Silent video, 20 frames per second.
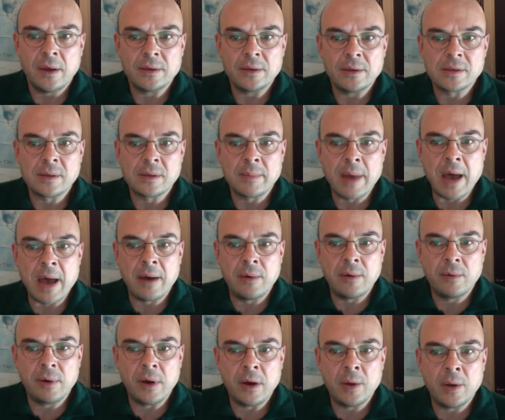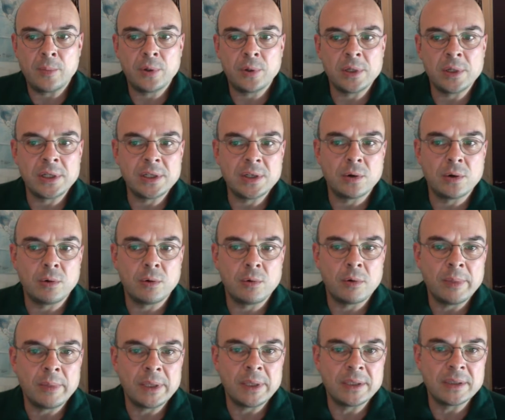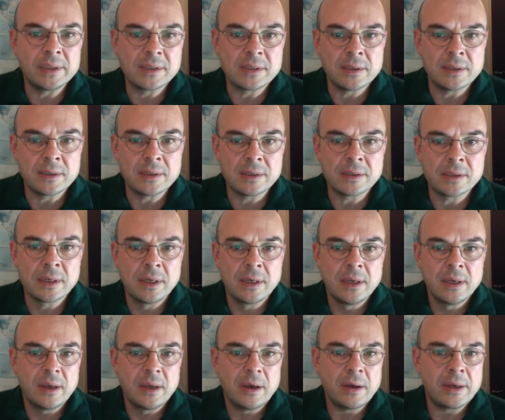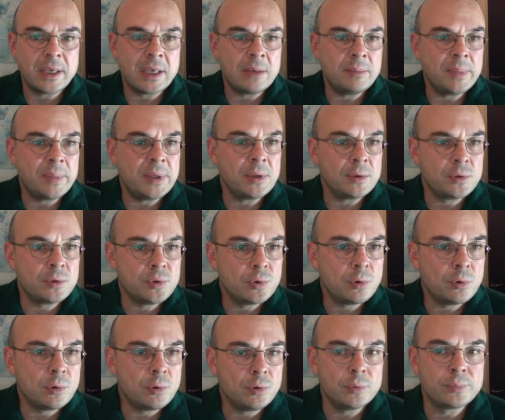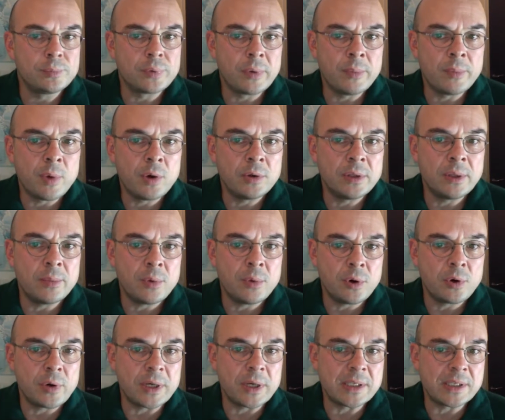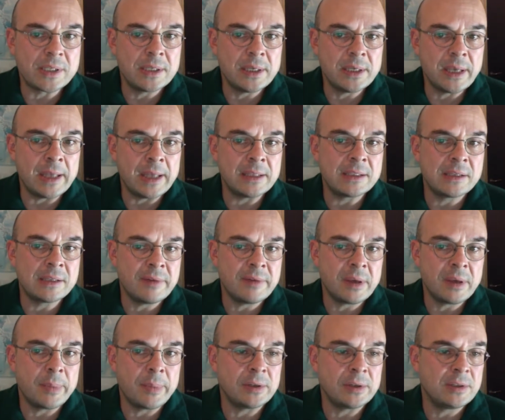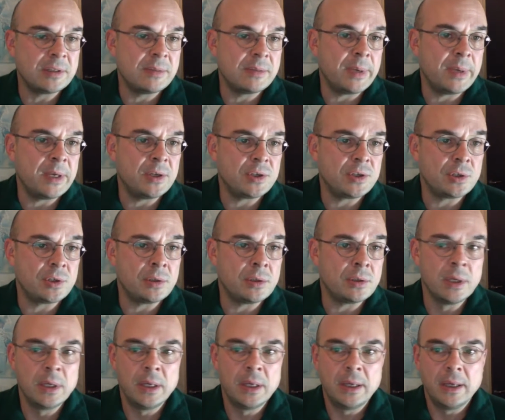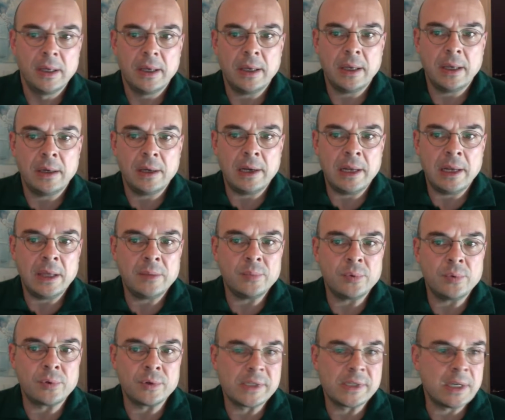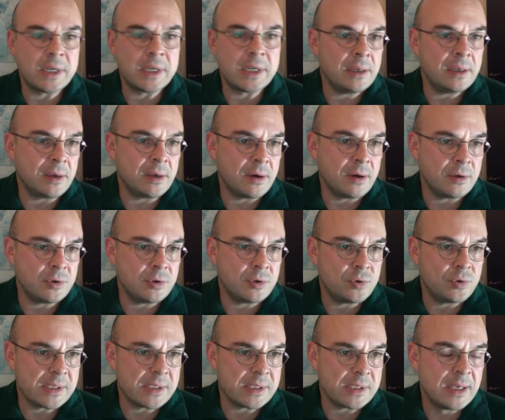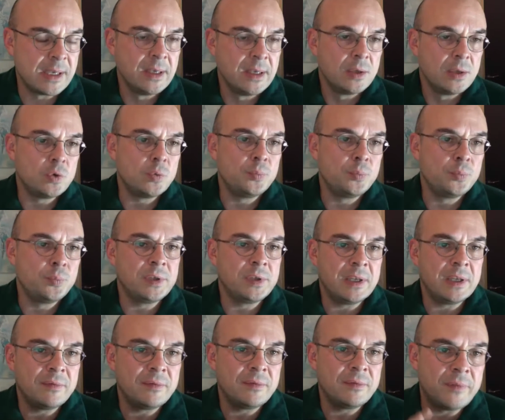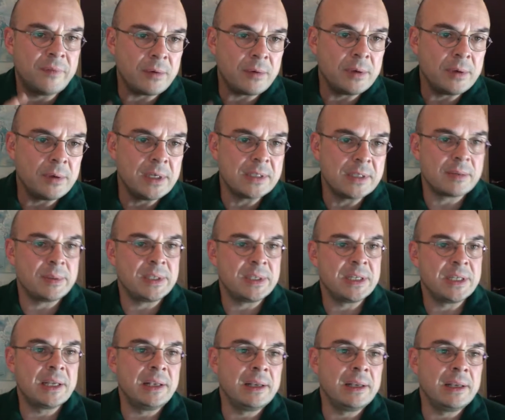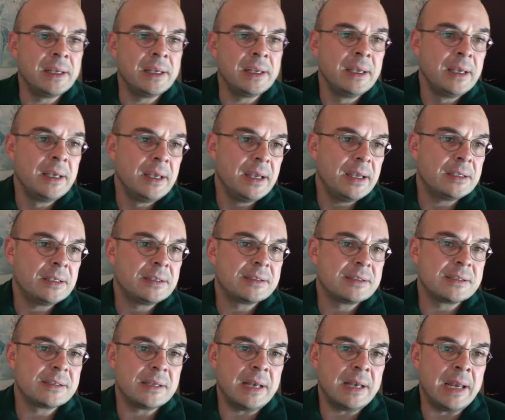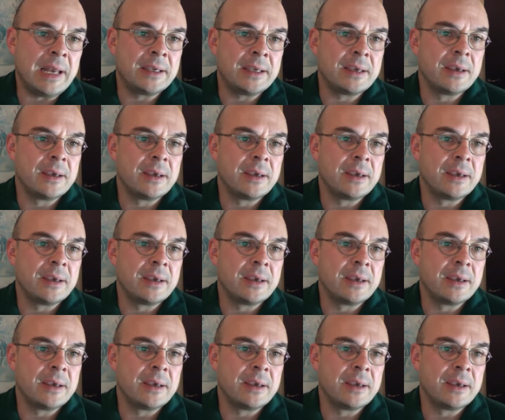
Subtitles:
somehow political remittances can be a tool to promote democracy and civic participation in labor-sending countries. To put it very critically, it's like